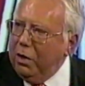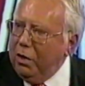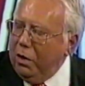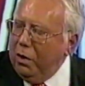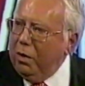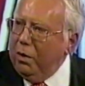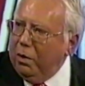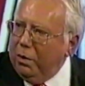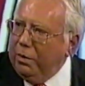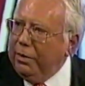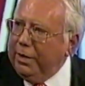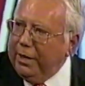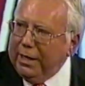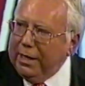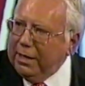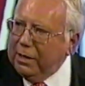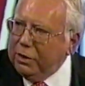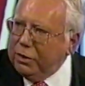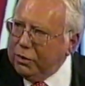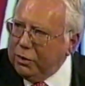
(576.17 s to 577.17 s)
all
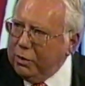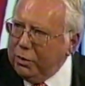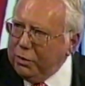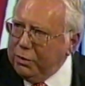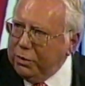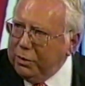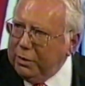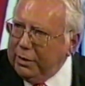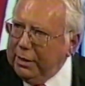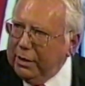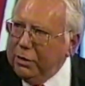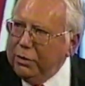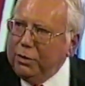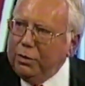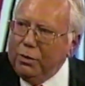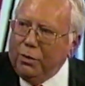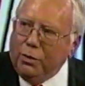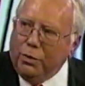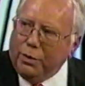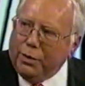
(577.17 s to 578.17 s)
these social
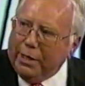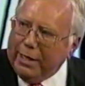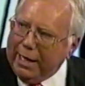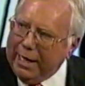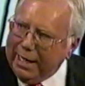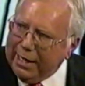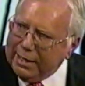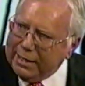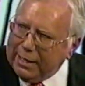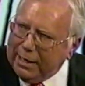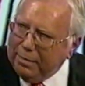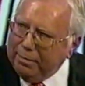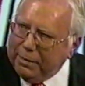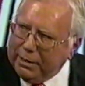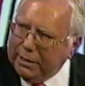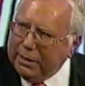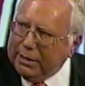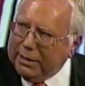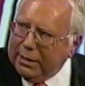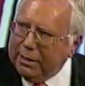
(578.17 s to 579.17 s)
issues, the
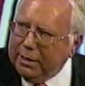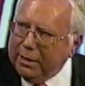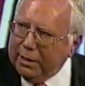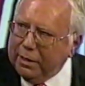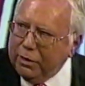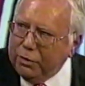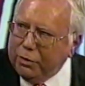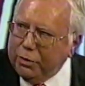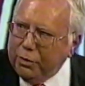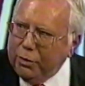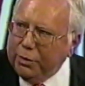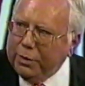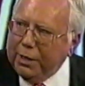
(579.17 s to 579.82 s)
anti-military issues,